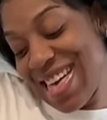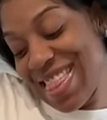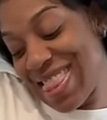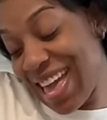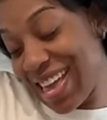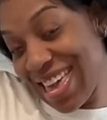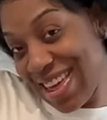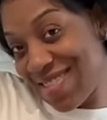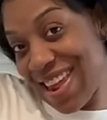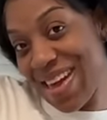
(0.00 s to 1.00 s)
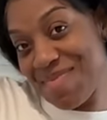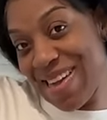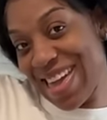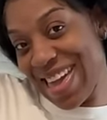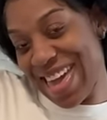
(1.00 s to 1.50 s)
then get on that
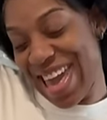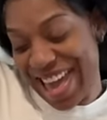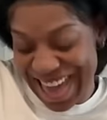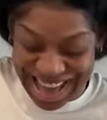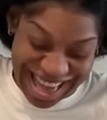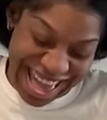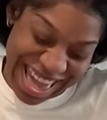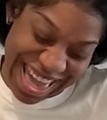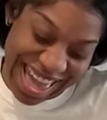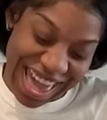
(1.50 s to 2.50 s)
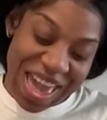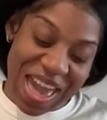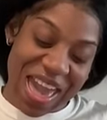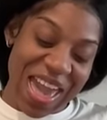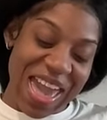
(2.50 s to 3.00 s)
man.
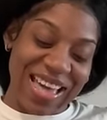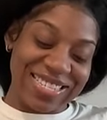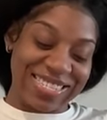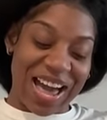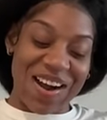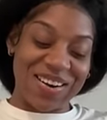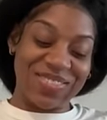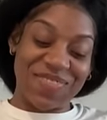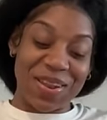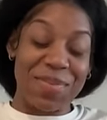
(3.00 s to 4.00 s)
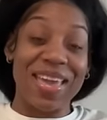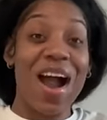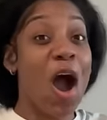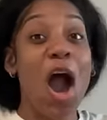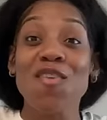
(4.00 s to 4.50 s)
So it's gonna be
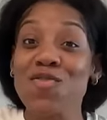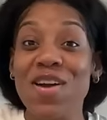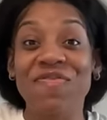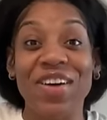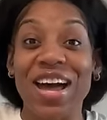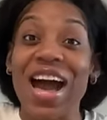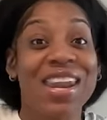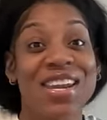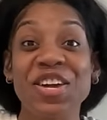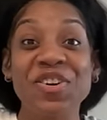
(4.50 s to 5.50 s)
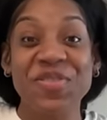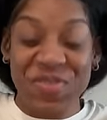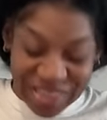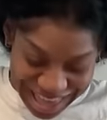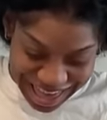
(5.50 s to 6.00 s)
on
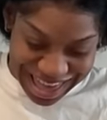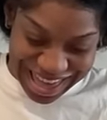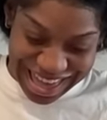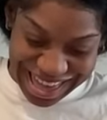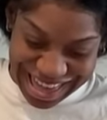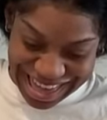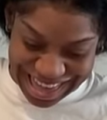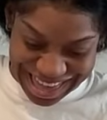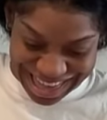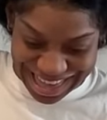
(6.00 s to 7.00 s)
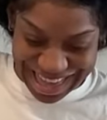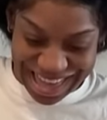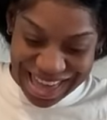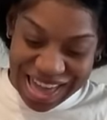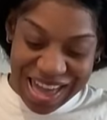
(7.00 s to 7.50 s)
with my other
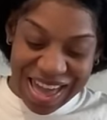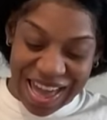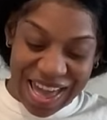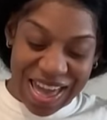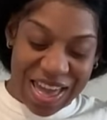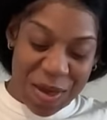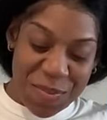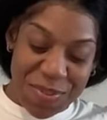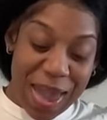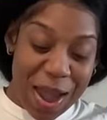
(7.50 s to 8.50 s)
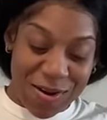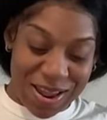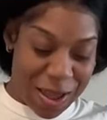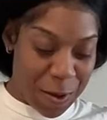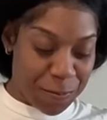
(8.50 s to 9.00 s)
dude.
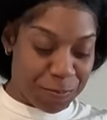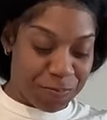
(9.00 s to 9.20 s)
Period.